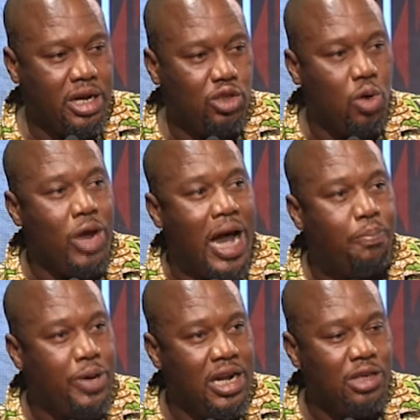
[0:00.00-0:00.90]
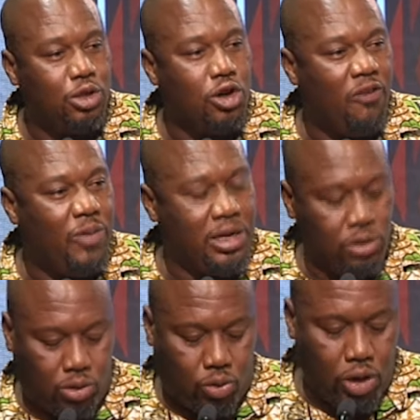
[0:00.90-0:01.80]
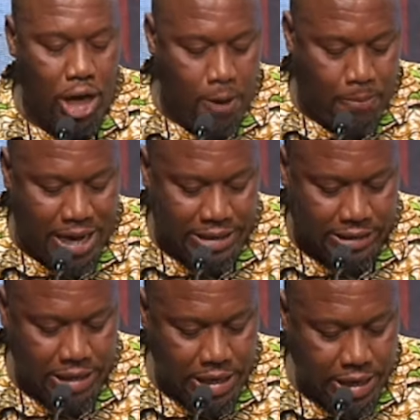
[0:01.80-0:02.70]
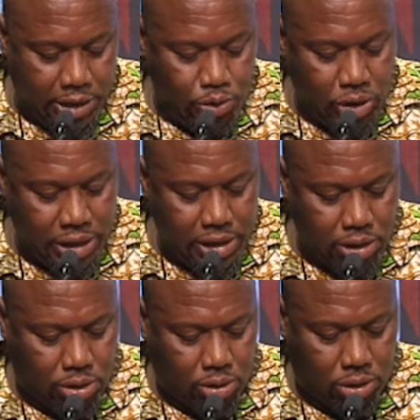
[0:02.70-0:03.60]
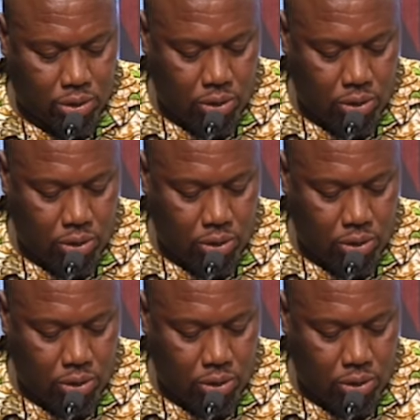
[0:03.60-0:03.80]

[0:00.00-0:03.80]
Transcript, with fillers: So we are appealing to government to help us in doing this